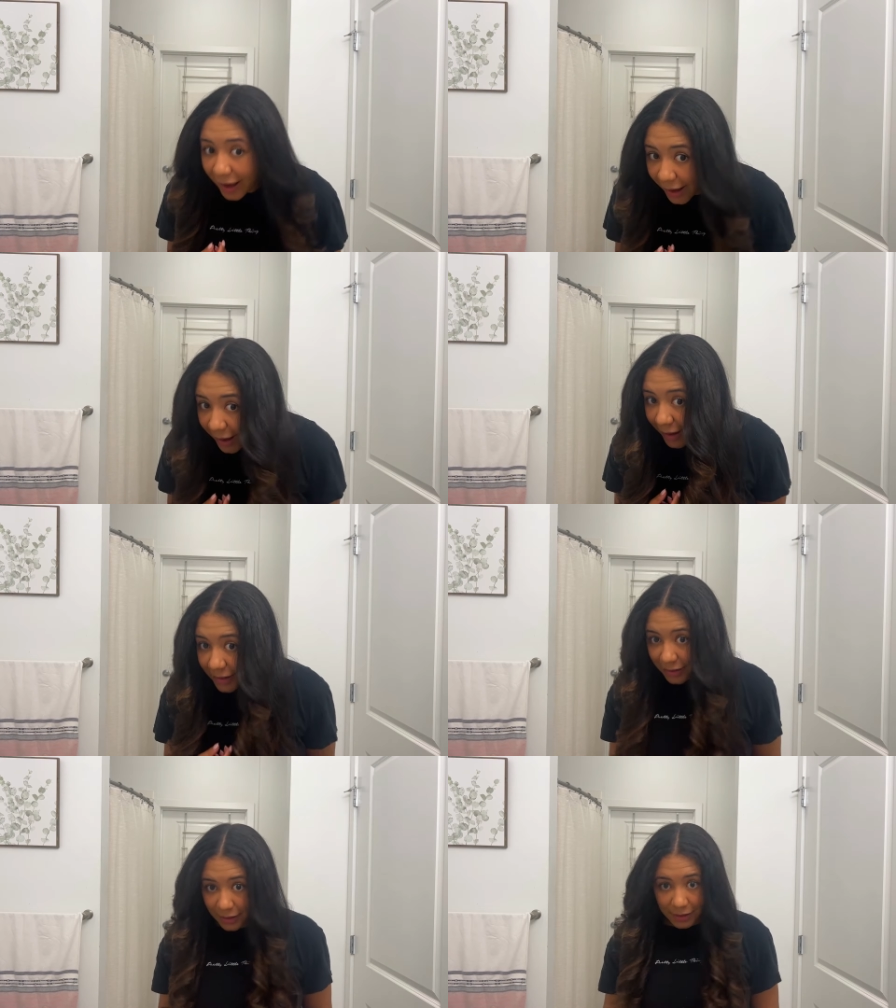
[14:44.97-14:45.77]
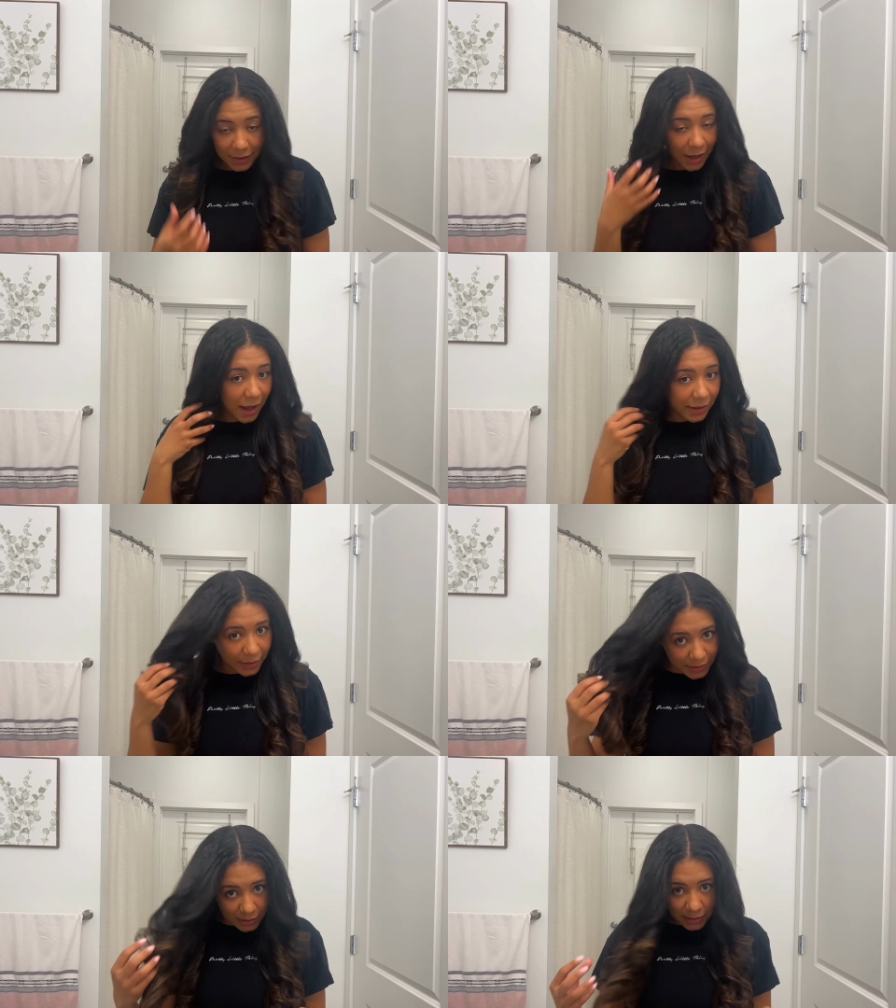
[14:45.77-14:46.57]
and I
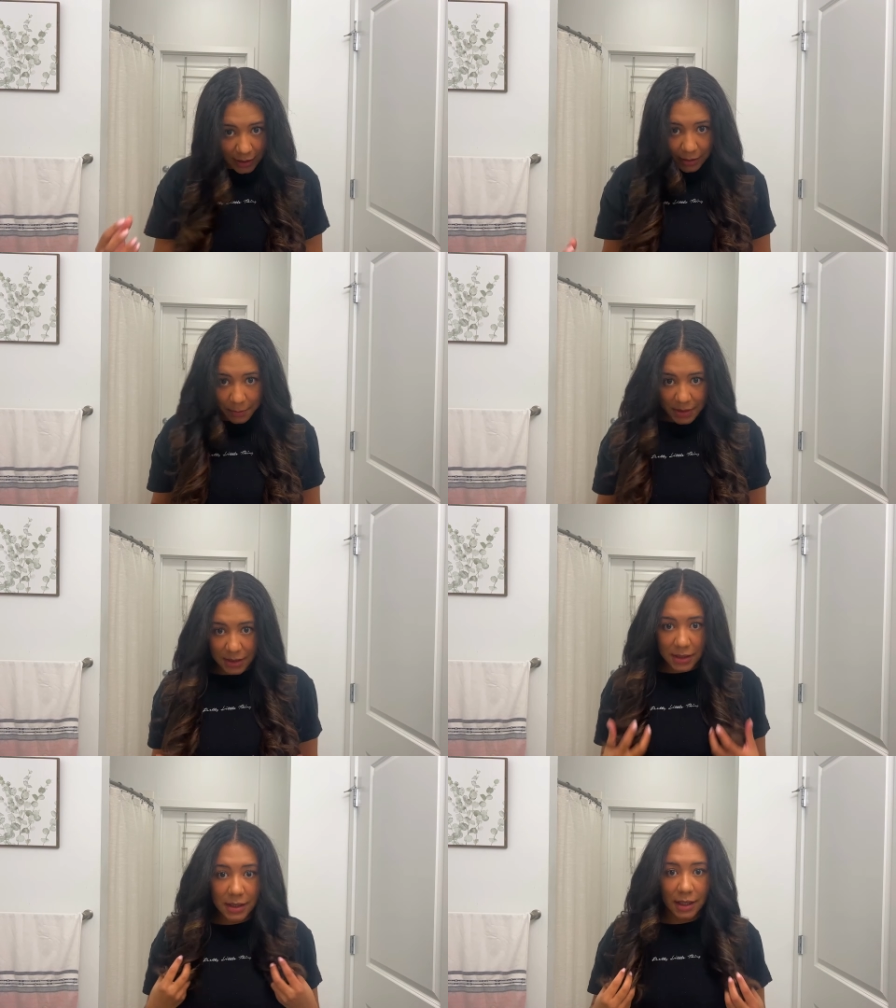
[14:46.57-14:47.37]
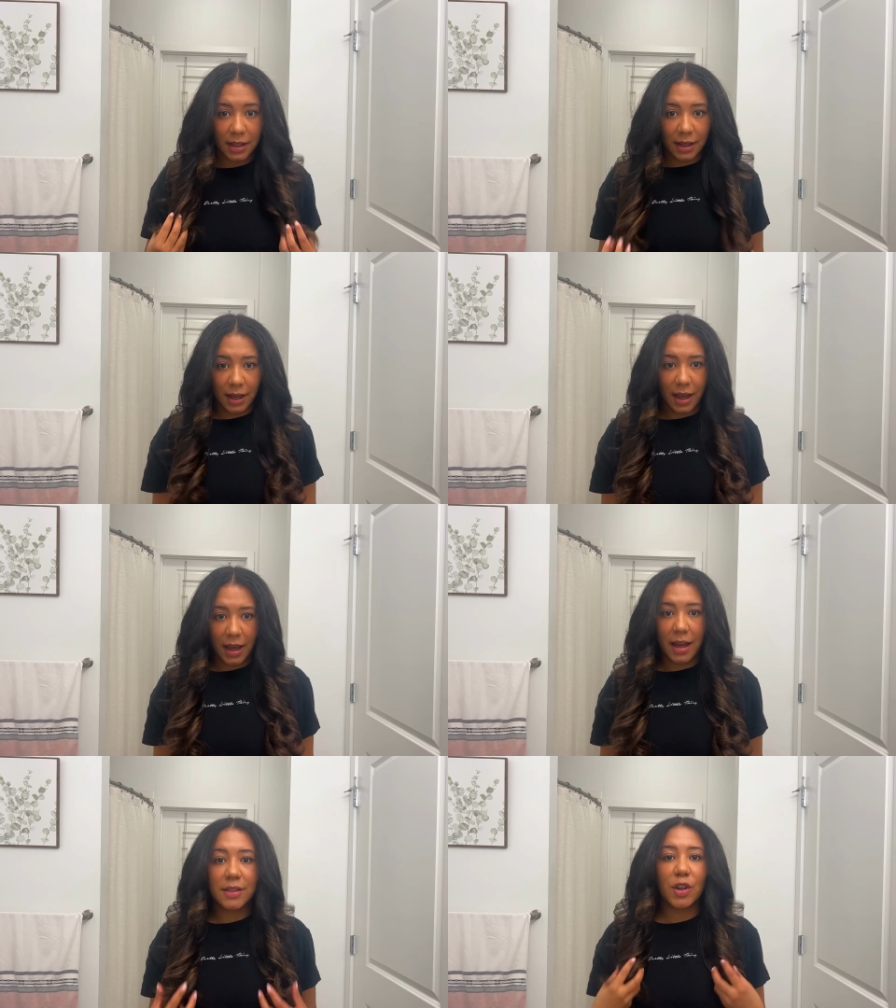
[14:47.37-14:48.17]
like to let them sit
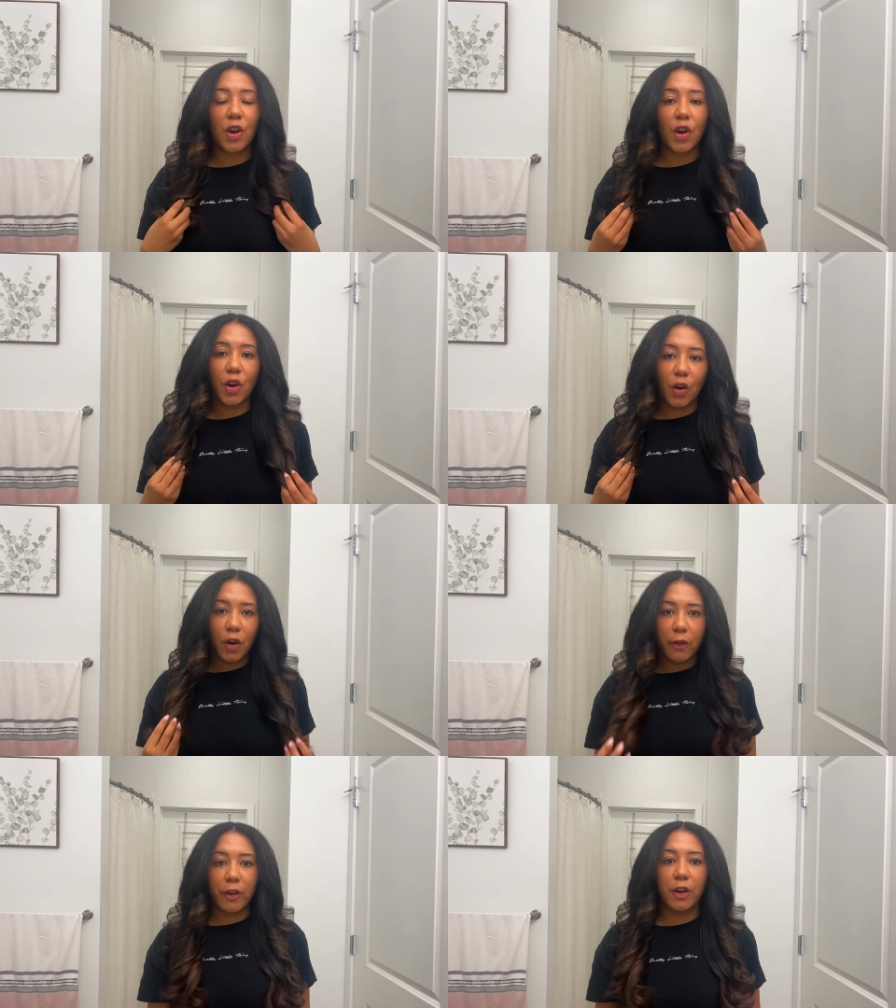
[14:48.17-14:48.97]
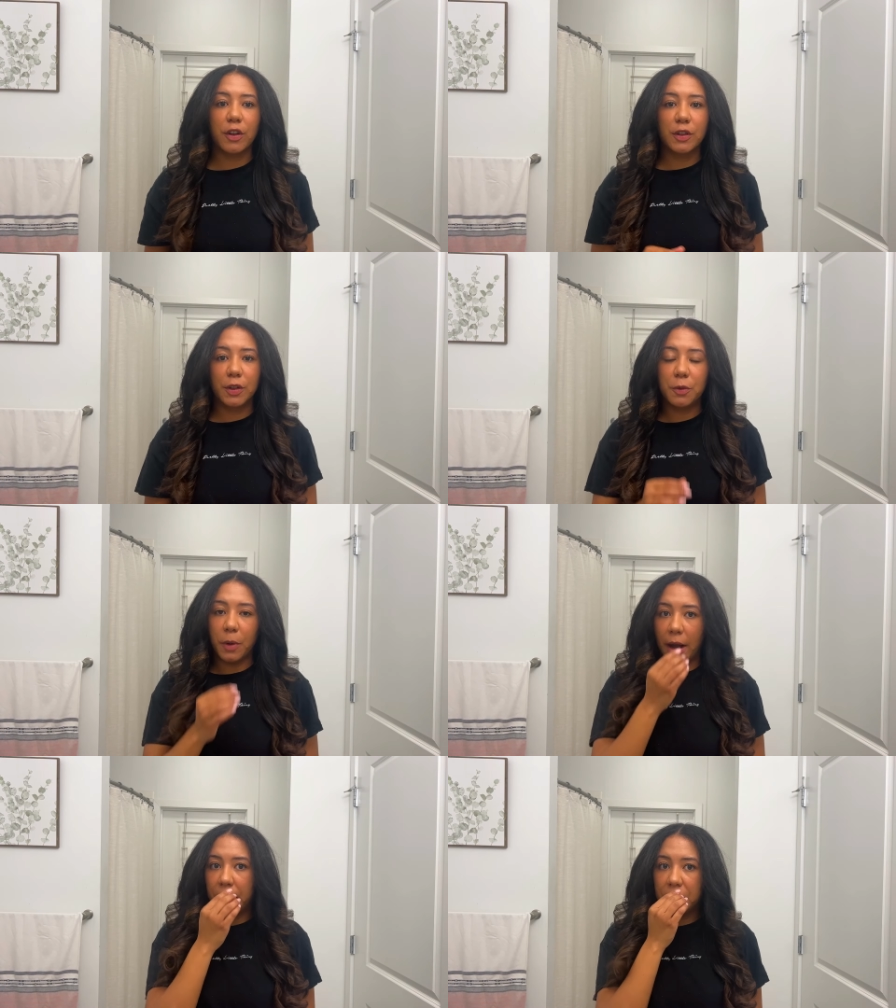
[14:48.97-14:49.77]
as a curl for a little
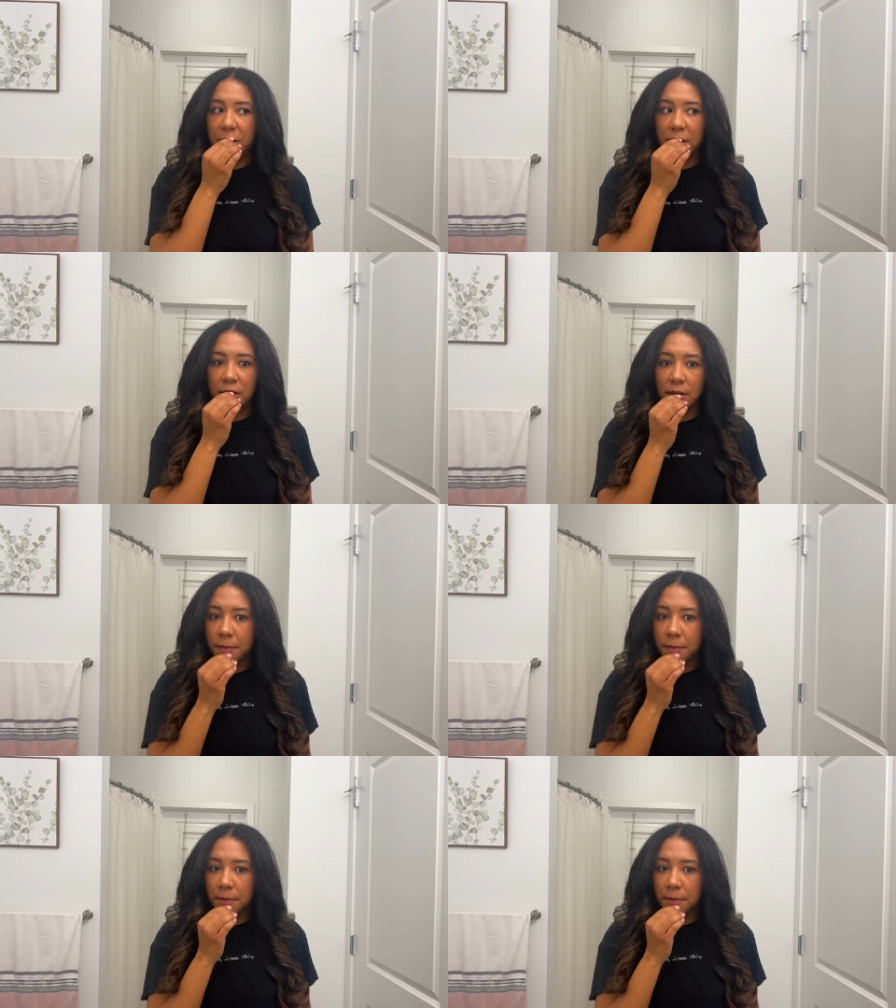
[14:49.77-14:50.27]
while